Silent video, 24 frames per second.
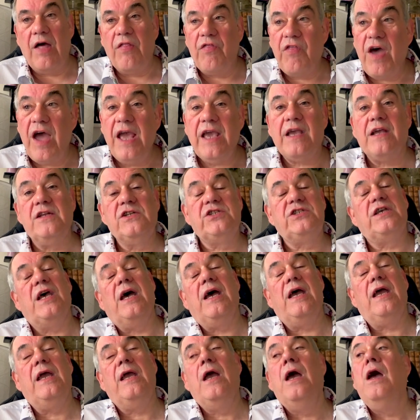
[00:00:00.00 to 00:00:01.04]
And they can
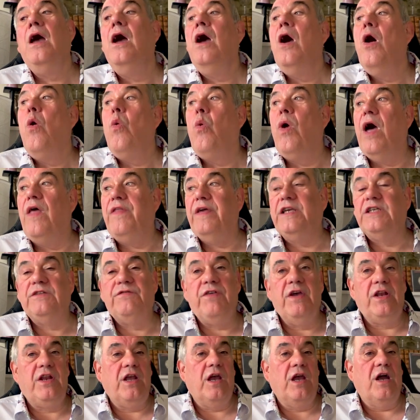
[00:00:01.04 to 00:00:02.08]
say where this
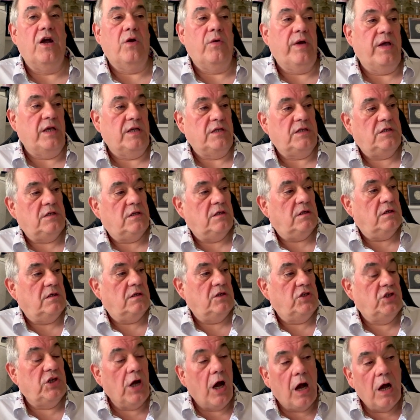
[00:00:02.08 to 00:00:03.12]
video is
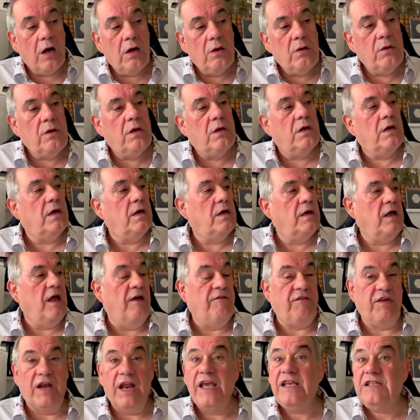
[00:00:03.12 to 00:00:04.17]
shown,
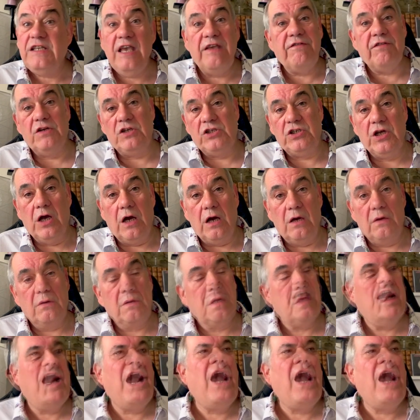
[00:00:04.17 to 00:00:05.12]
if it is even shown.